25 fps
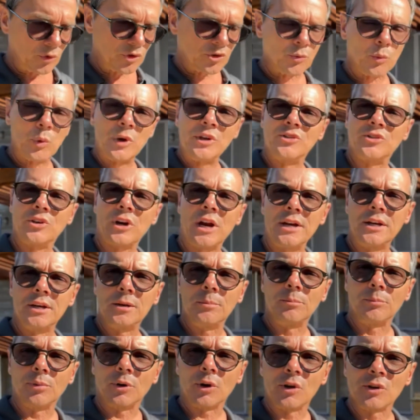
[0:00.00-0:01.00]
We trained
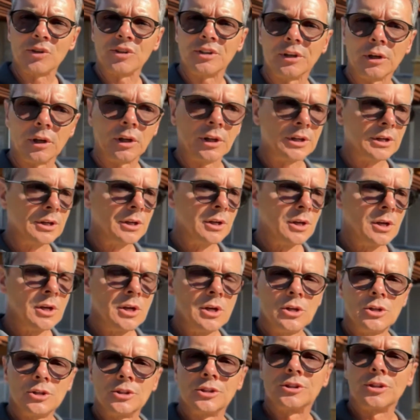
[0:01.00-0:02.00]
them personally,
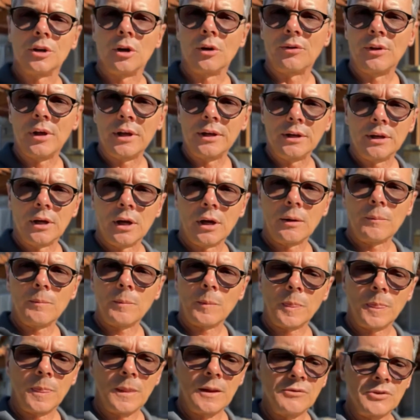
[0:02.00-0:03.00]
so
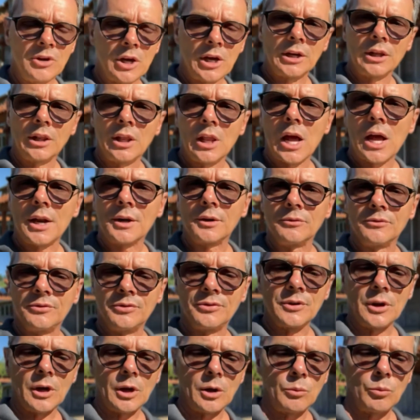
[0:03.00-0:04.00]
they've got a lot
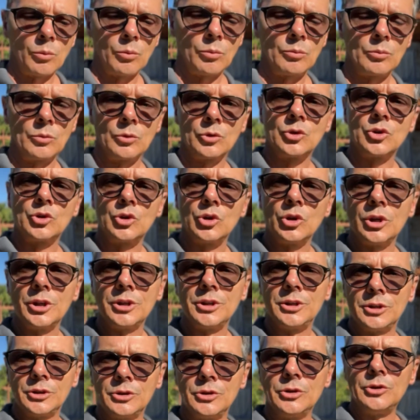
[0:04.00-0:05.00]
of good
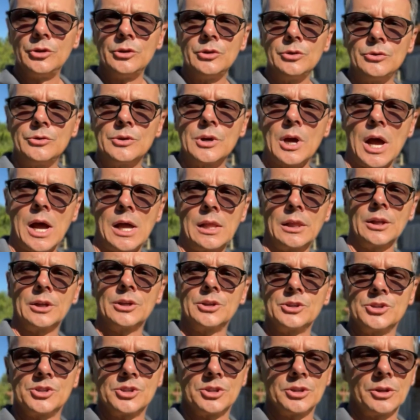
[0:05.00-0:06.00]
new
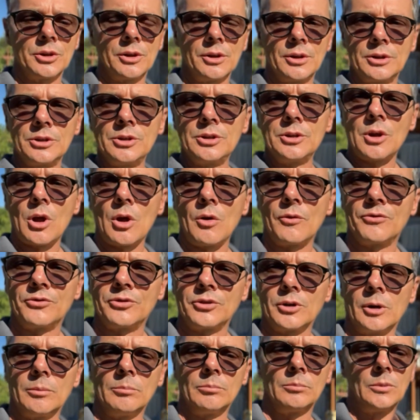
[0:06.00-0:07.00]
knowledge,
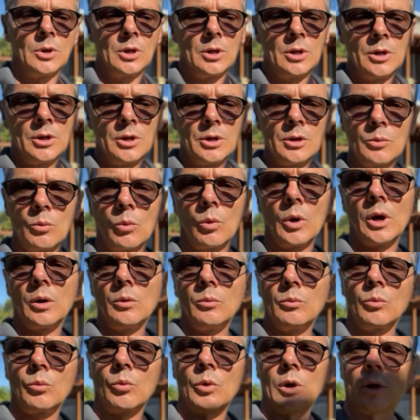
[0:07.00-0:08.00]
from well
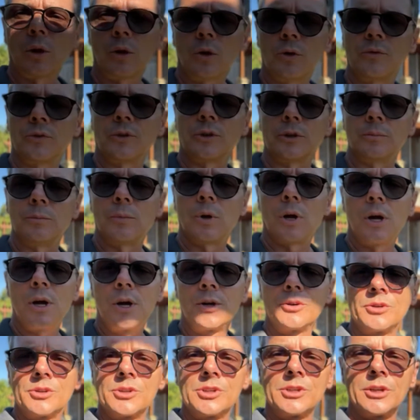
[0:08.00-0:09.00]
over
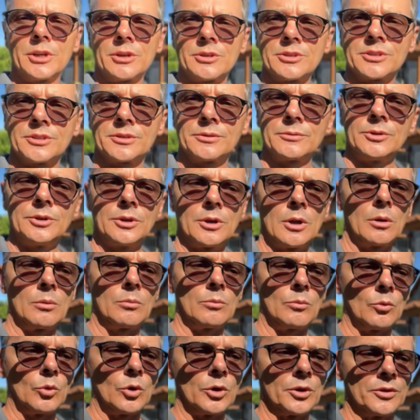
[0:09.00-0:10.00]
100 years,
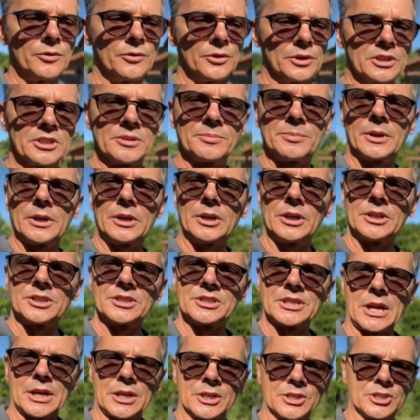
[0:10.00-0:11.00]
worth of
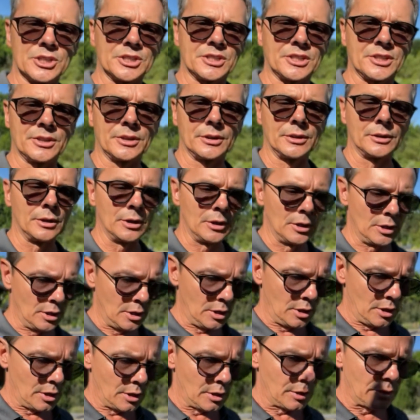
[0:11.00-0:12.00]
experience out of just
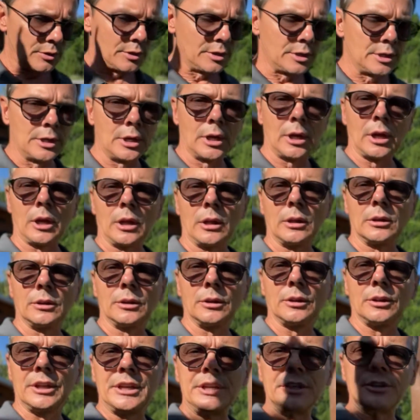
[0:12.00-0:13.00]
the
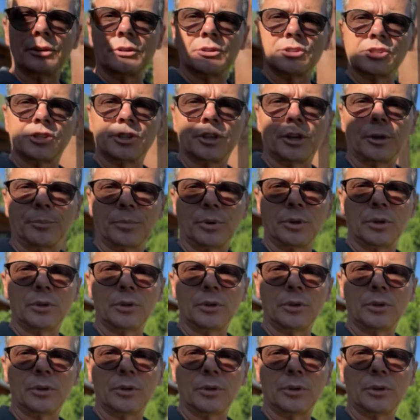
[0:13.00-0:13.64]
leadership